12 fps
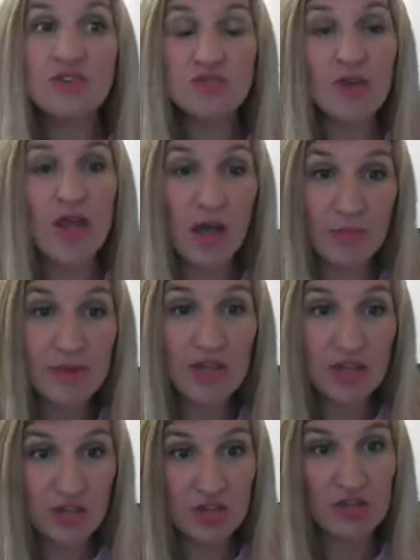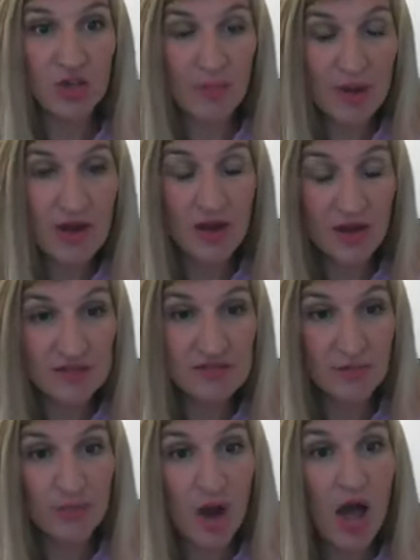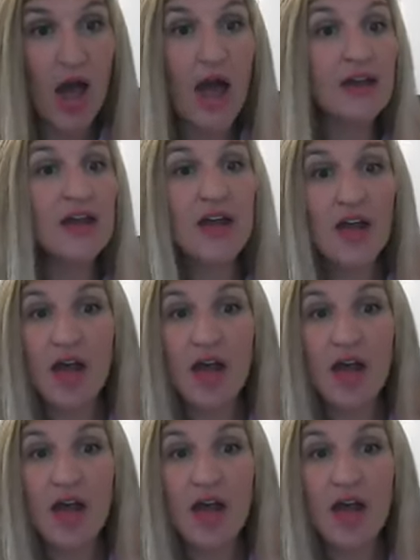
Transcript: to helping Americans abroad.